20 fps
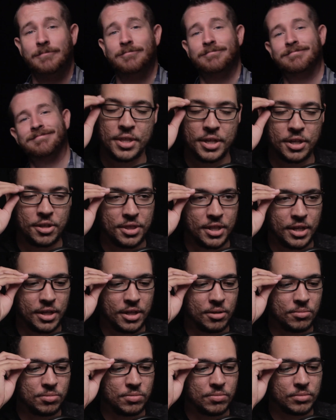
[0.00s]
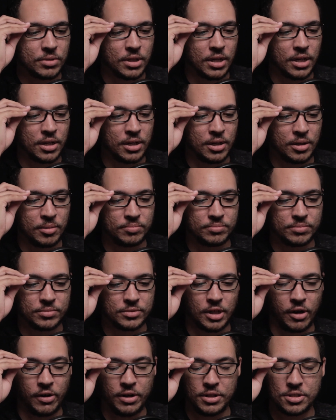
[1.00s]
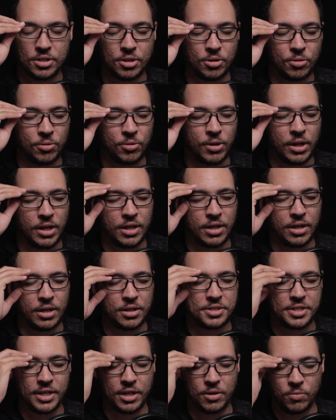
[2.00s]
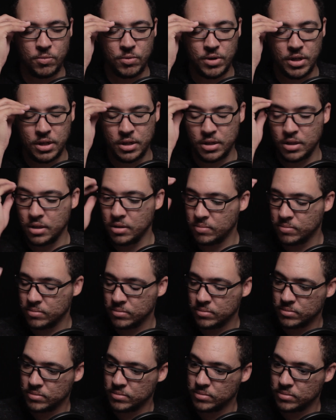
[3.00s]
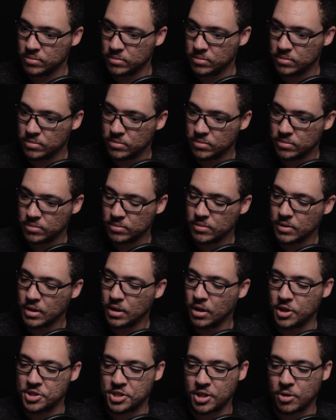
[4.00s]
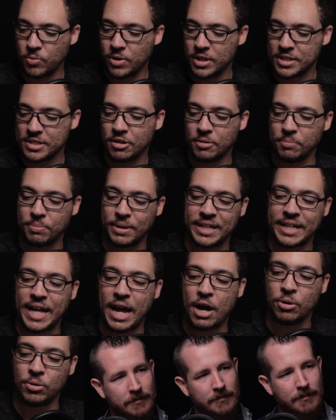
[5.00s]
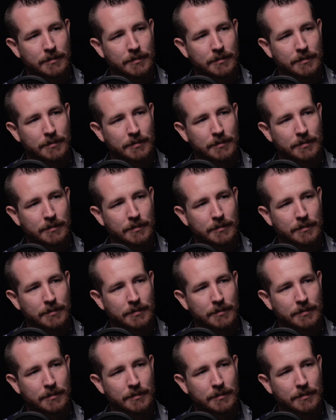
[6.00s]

Thank you. All right, so our second one is called Palau.